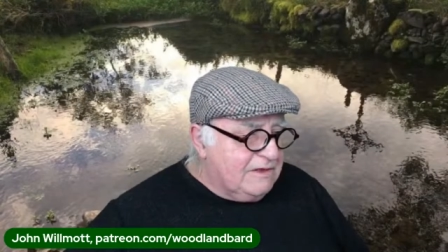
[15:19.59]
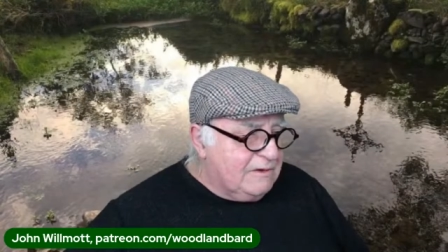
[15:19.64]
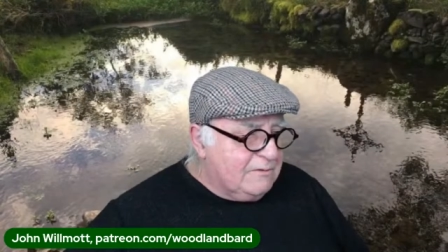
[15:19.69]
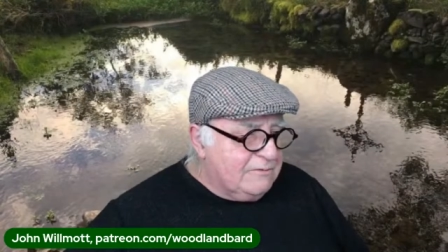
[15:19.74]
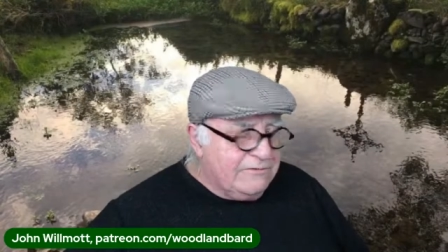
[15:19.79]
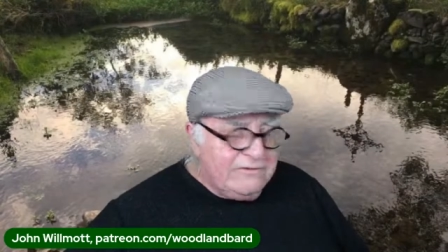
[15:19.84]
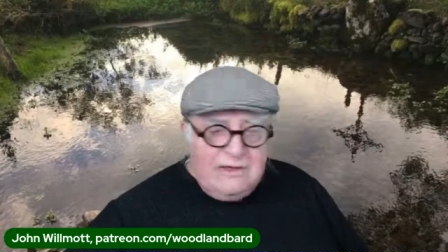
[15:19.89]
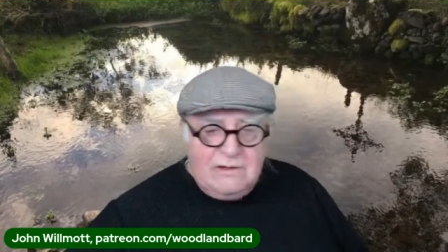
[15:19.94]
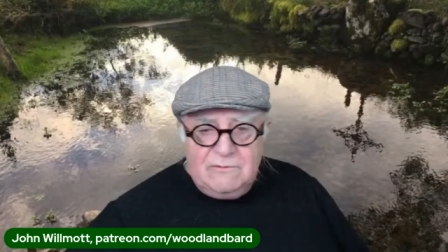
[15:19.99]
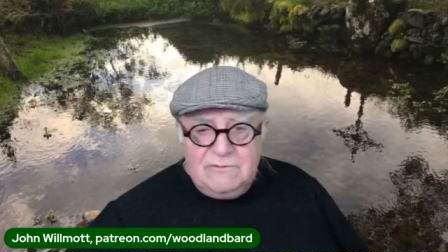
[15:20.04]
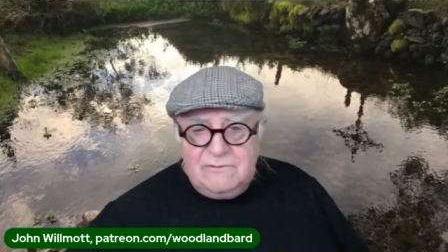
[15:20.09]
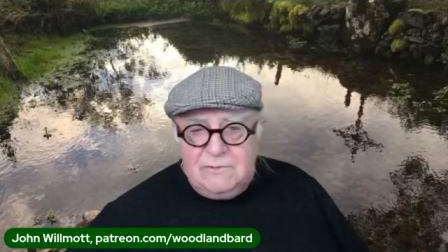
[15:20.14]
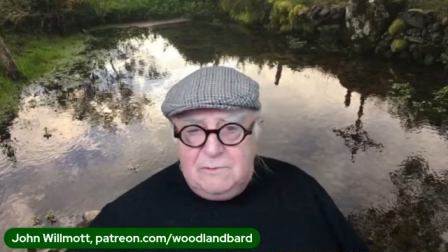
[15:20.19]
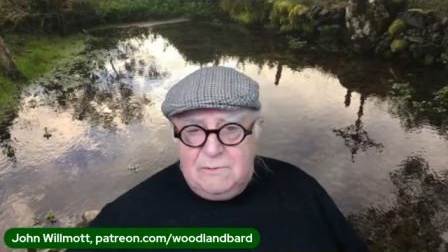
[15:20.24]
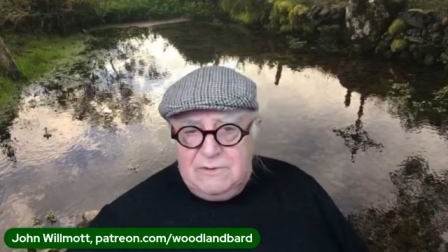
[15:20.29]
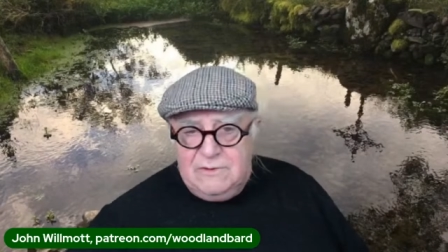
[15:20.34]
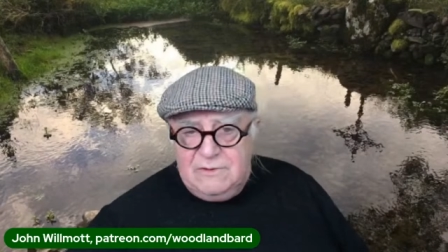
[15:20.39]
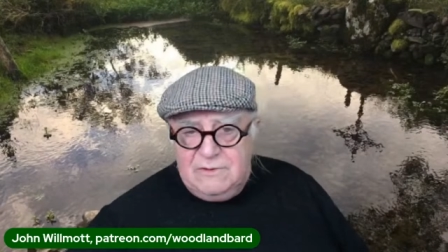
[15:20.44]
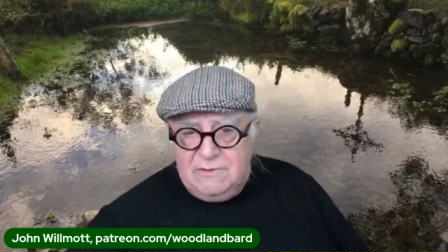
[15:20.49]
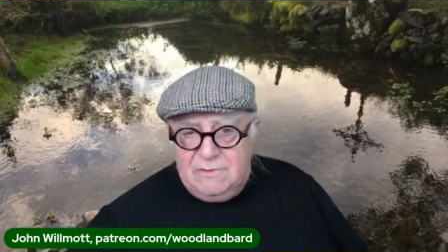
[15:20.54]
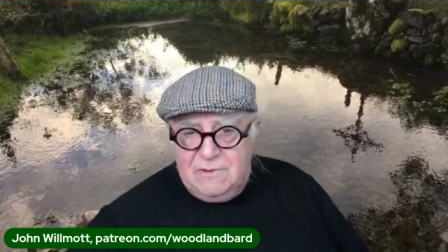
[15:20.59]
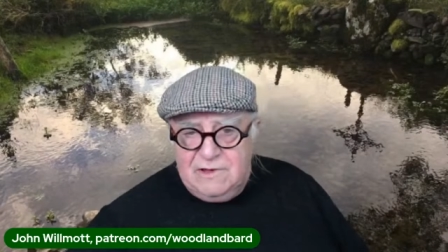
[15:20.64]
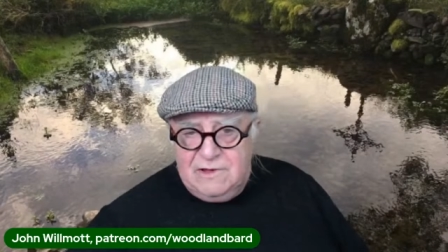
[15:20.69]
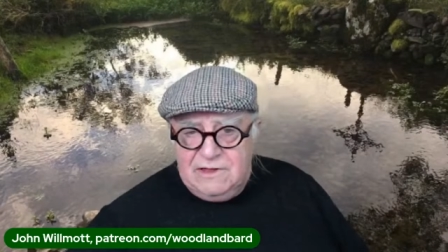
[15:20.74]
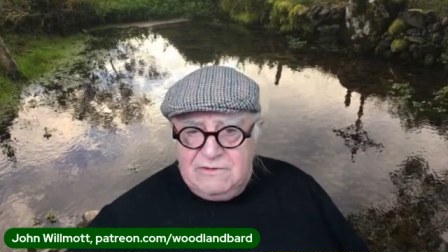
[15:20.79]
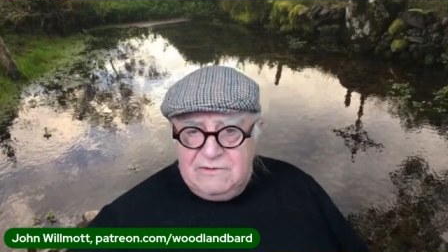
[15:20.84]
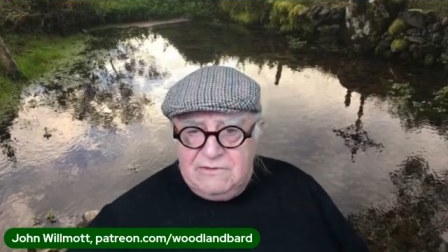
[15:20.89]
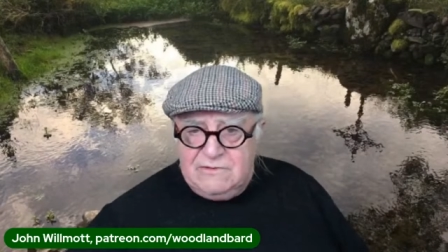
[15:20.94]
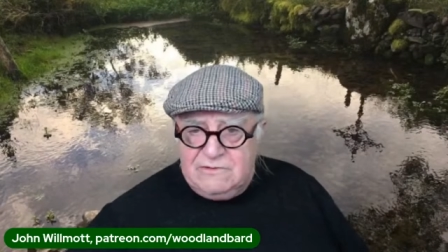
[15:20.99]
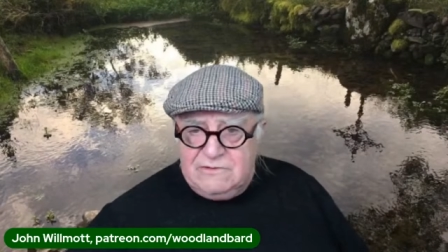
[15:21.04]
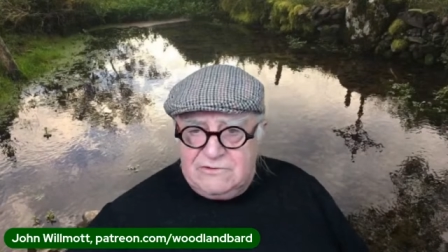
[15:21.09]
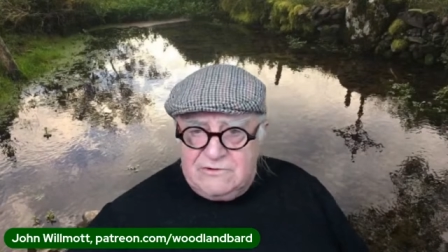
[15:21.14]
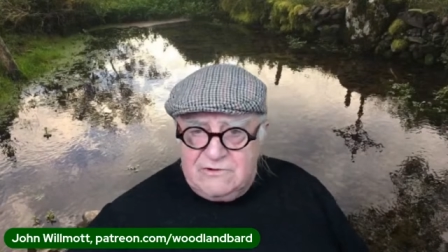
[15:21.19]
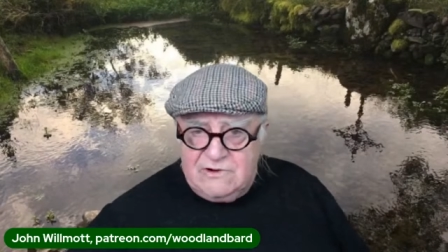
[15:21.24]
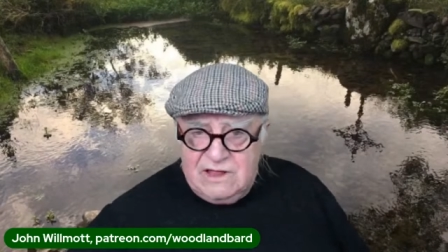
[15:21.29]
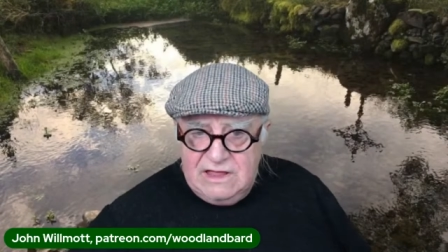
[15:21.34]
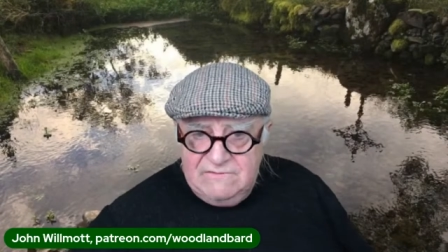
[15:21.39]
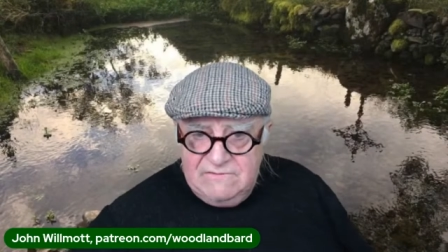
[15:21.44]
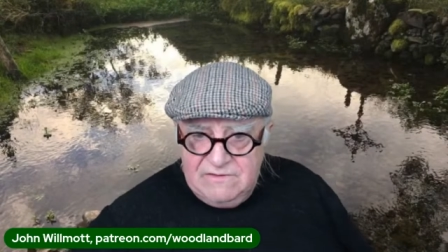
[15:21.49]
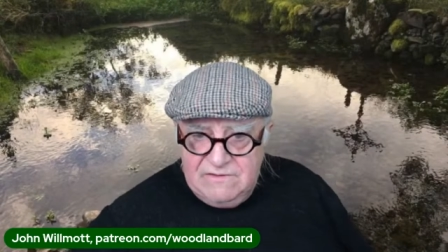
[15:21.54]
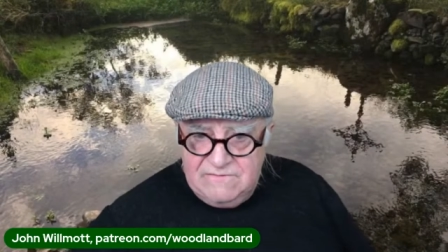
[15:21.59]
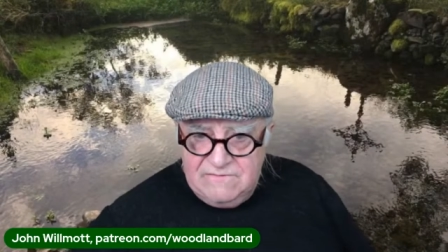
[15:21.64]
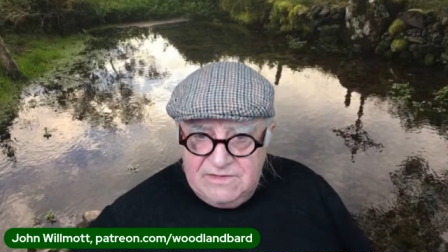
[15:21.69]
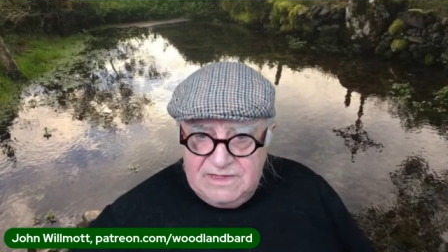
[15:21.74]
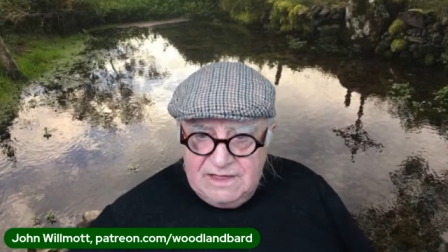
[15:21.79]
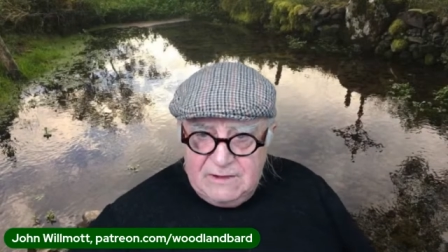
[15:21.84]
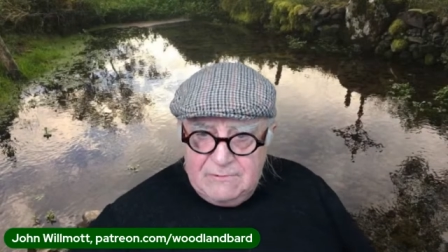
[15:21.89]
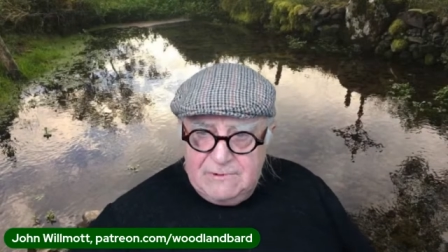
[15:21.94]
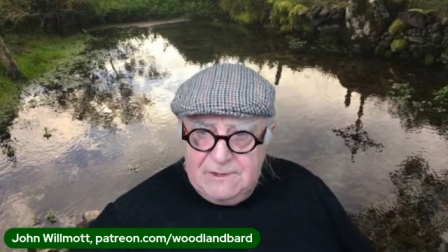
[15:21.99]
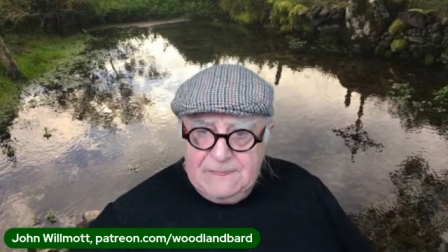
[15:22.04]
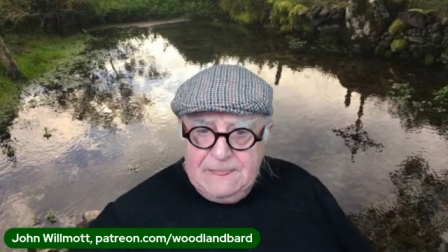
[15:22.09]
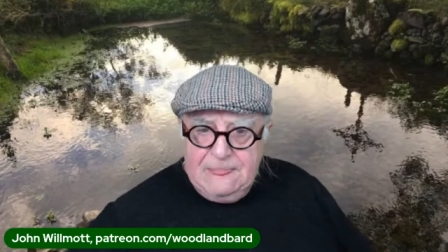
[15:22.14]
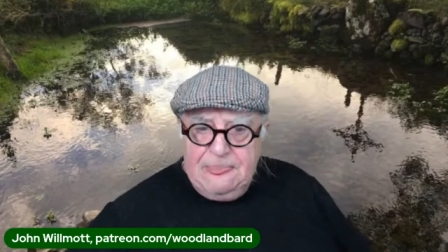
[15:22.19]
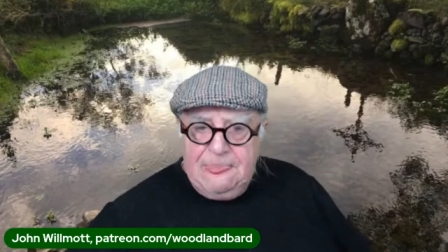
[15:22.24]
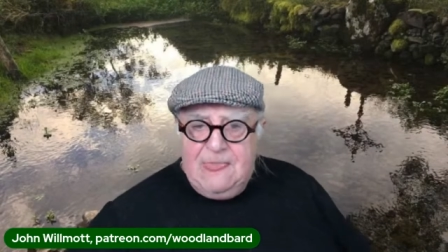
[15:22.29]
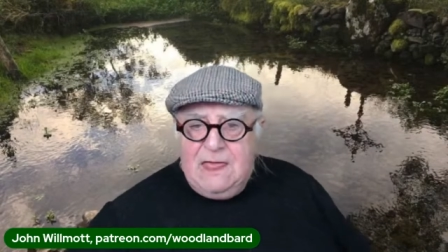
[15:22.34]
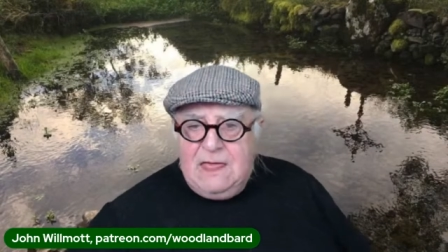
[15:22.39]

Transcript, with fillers: And I was helped move my daughter Ivy for that one.